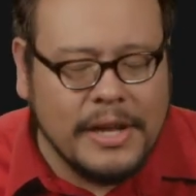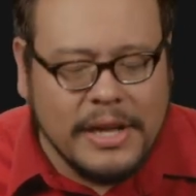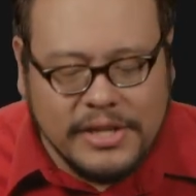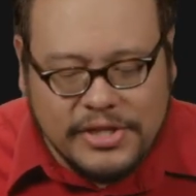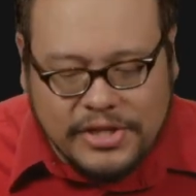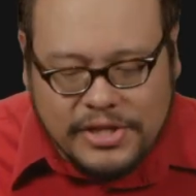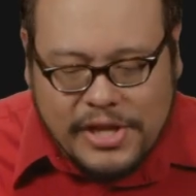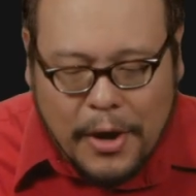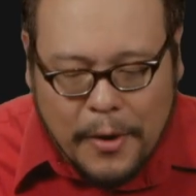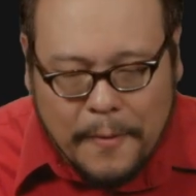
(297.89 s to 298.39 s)

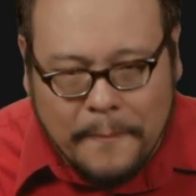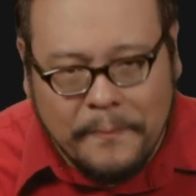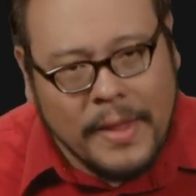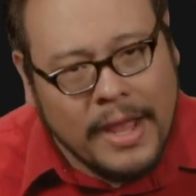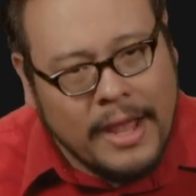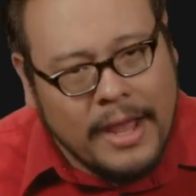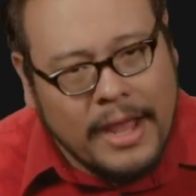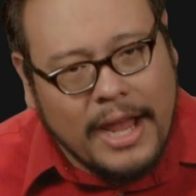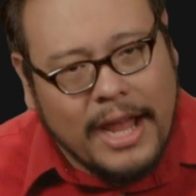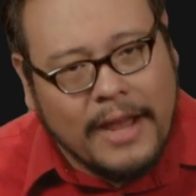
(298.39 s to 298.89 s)
So
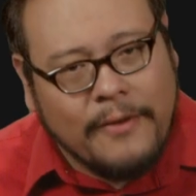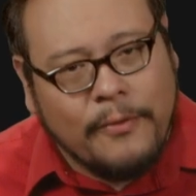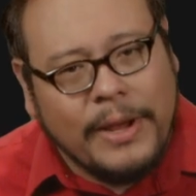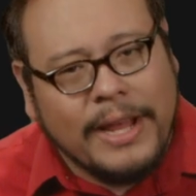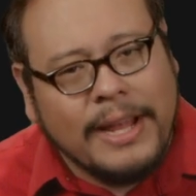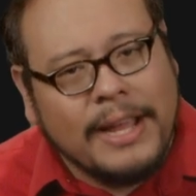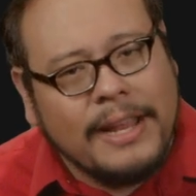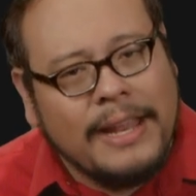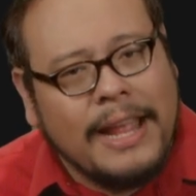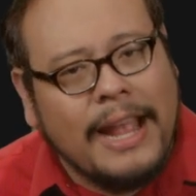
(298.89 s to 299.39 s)
if we
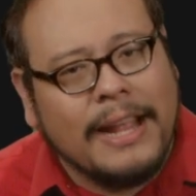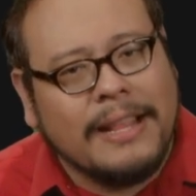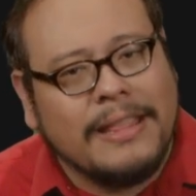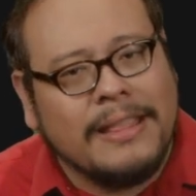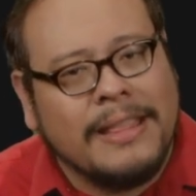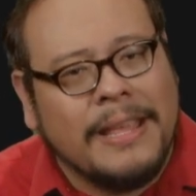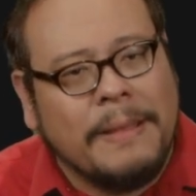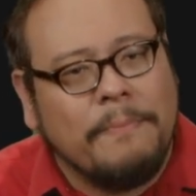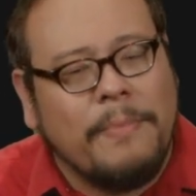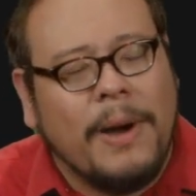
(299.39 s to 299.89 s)
connect
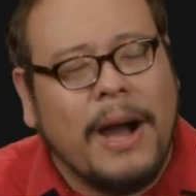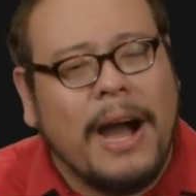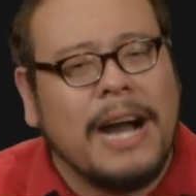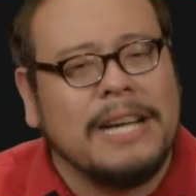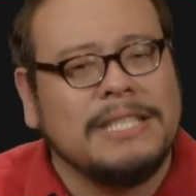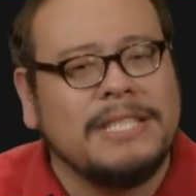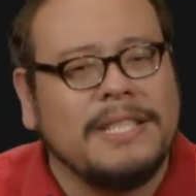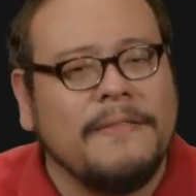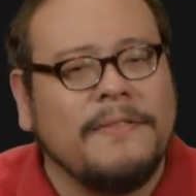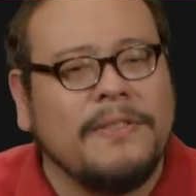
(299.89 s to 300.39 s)
the
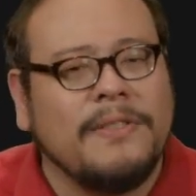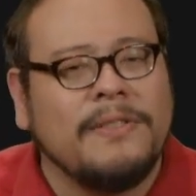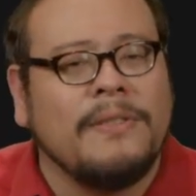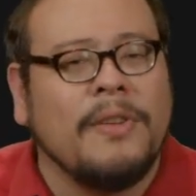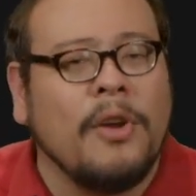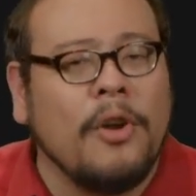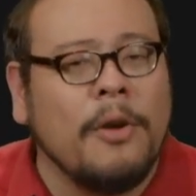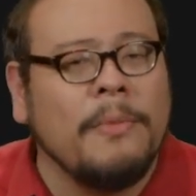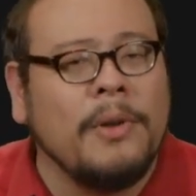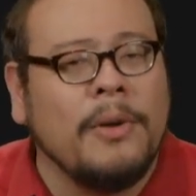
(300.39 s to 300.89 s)
positive
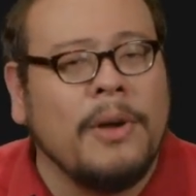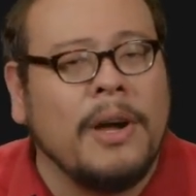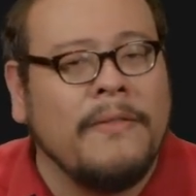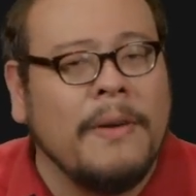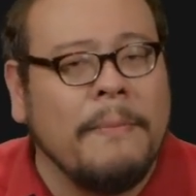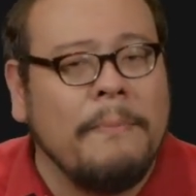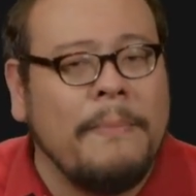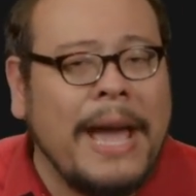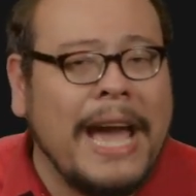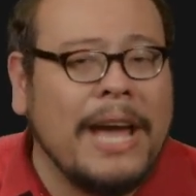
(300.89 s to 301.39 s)
terminal of
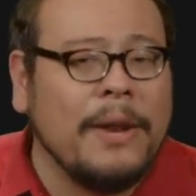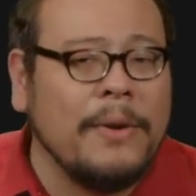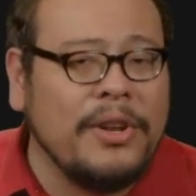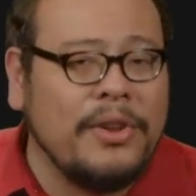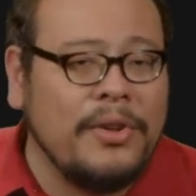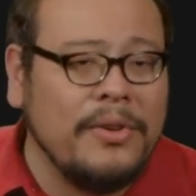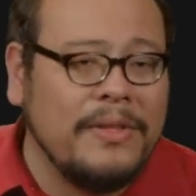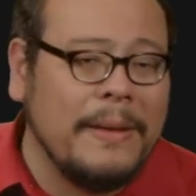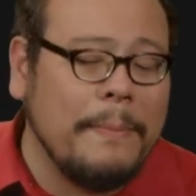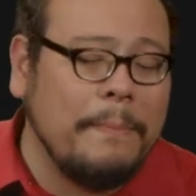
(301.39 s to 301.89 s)
a battery
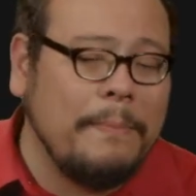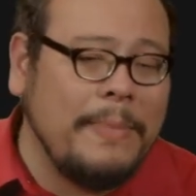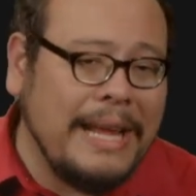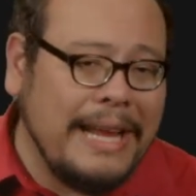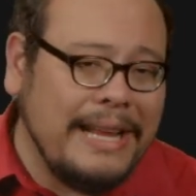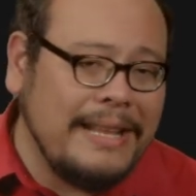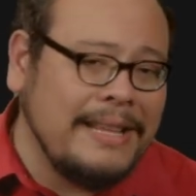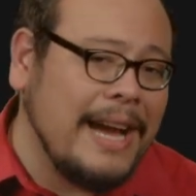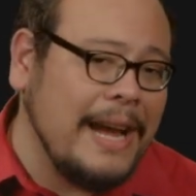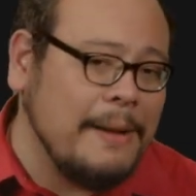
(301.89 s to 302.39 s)
to the
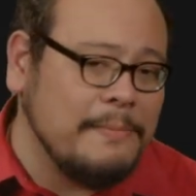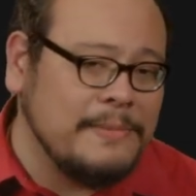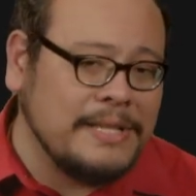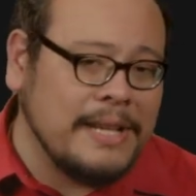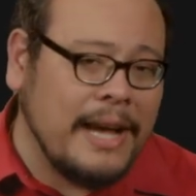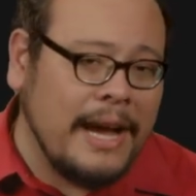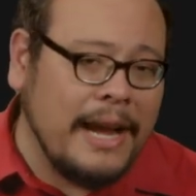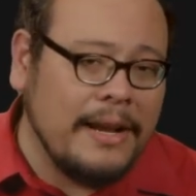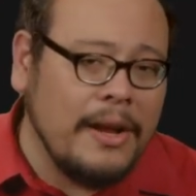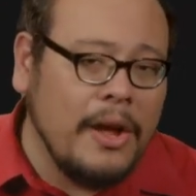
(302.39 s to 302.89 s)
p-type
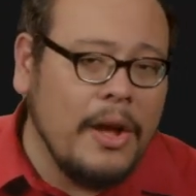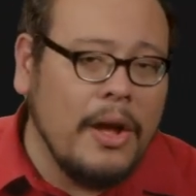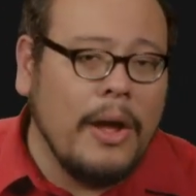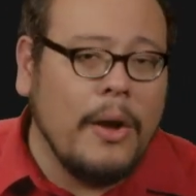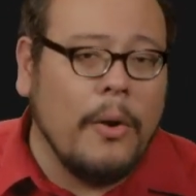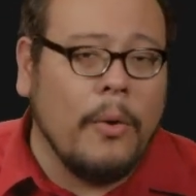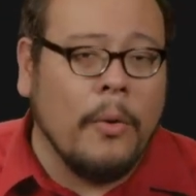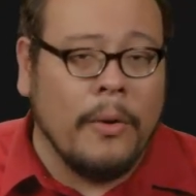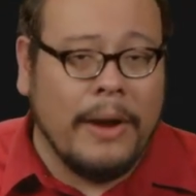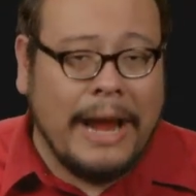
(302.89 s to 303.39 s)
side
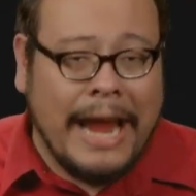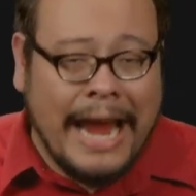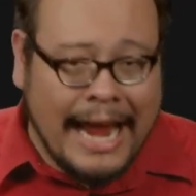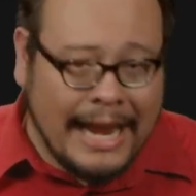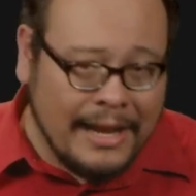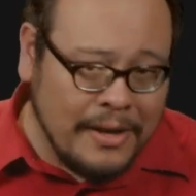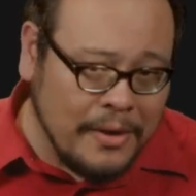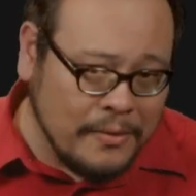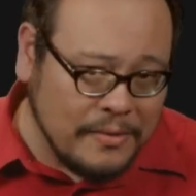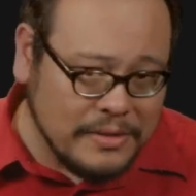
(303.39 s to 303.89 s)
or
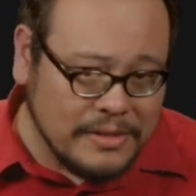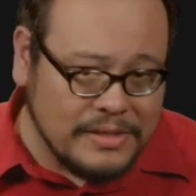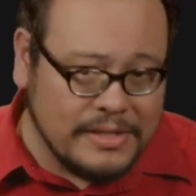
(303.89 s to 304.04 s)
anode